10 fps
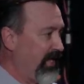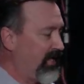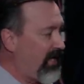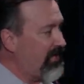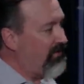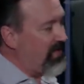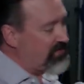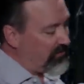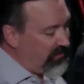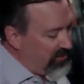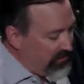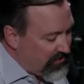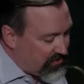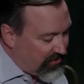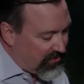And likewise, when we
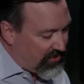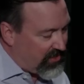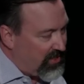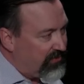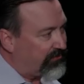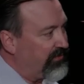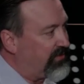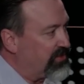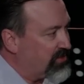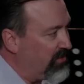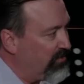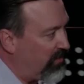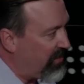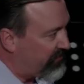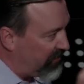use the gift of discernment,
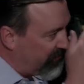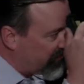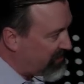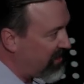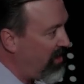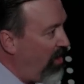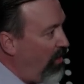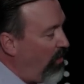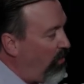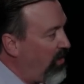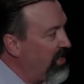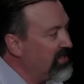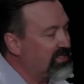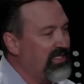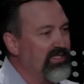we have to understand what
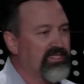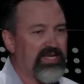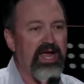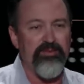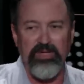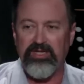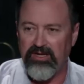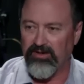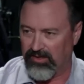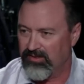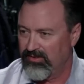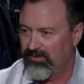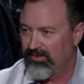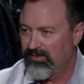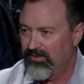is the assignment here?
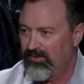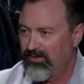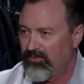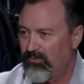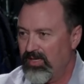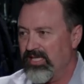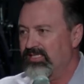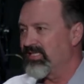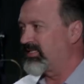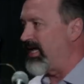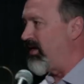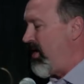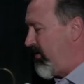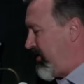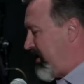What is it that,
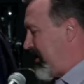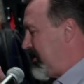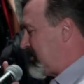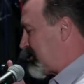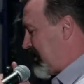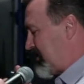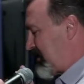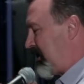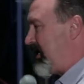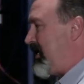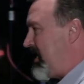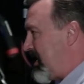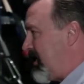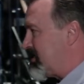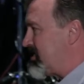that is, is leading
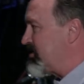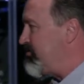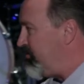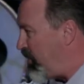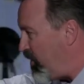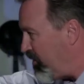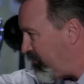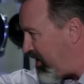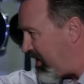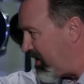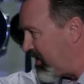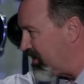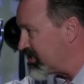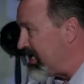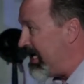us, is motivating
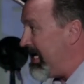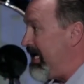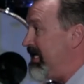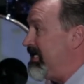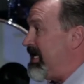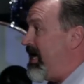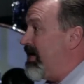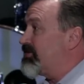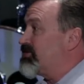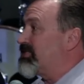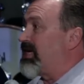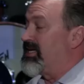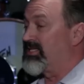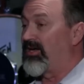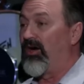us in the
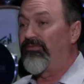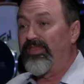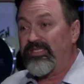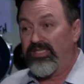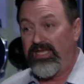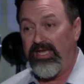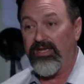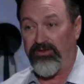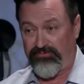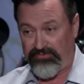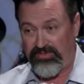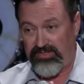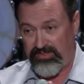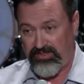exercising of this gift?